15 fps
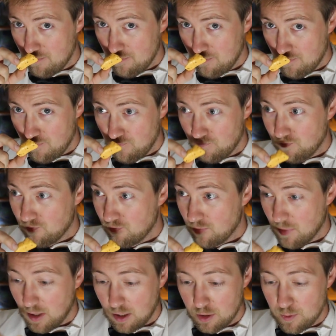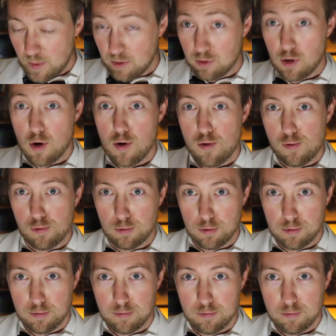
It smells cold.